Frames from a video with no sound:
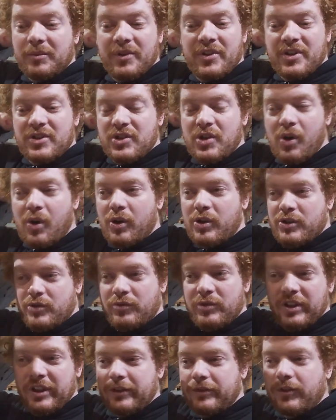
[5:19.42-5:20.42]
with a
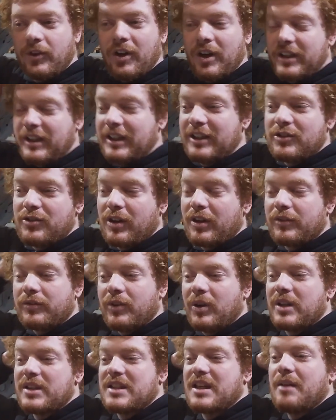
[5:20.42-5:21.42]
torch really finely, trying
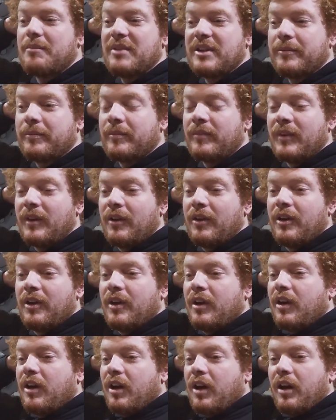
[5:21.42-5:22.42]
to find something,
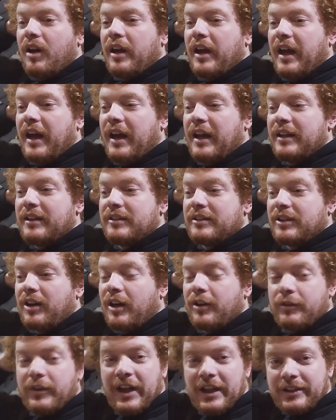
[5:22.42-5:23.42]
and
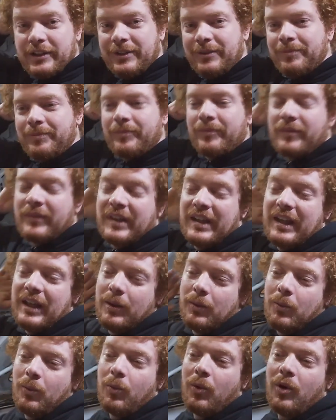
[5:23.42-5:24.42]
I found it.
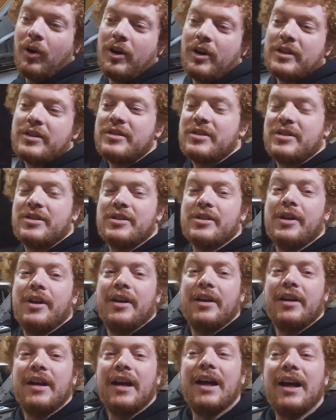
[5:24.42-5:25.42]
It was
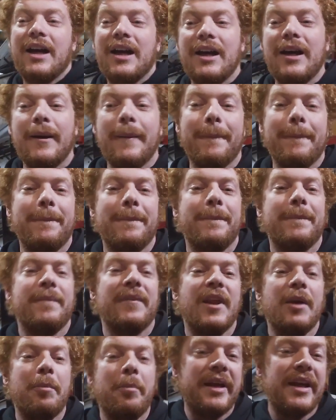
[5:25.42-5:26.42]

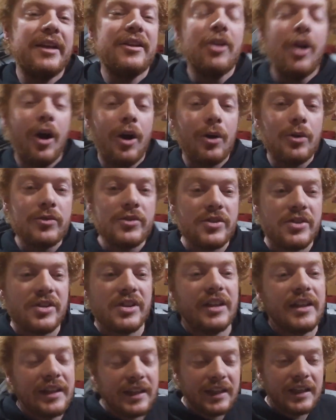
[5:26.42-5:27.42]

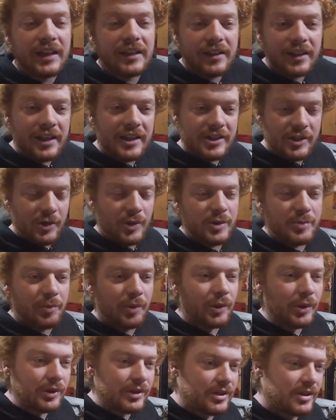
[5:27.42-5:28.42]
pinholes in the exhaust
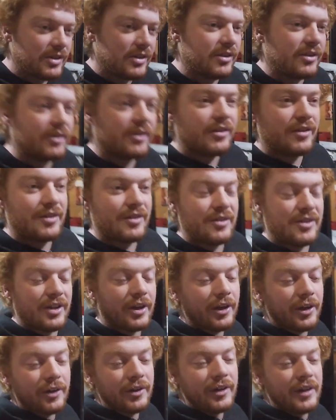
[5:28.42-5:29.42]
ports.
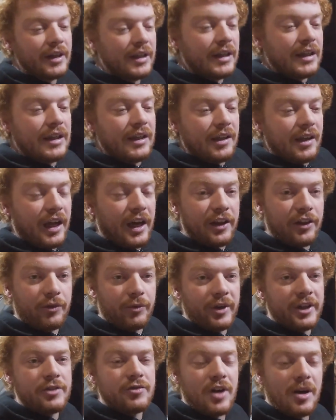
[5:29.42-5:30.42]
So our
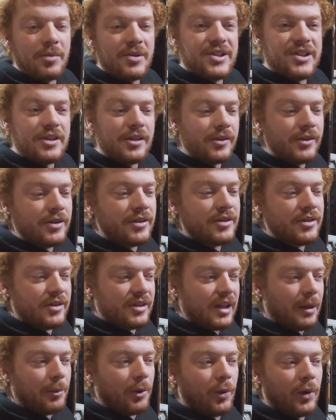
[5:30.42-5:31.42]
3 trouble
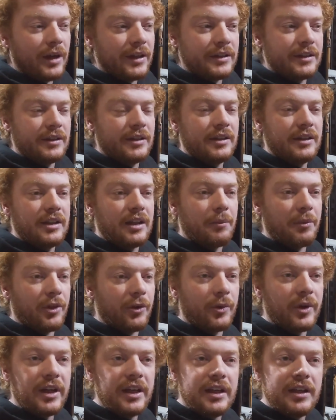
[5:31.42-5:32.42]
cylinders, number 1, number
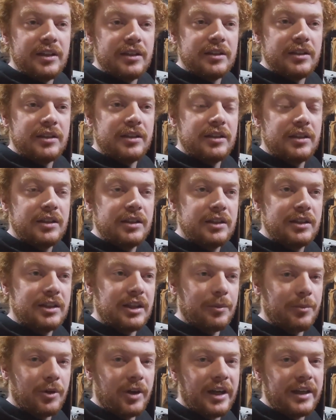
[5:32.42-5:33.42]
3,
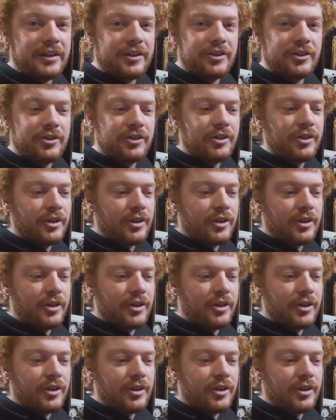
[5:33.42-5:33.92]
number 8.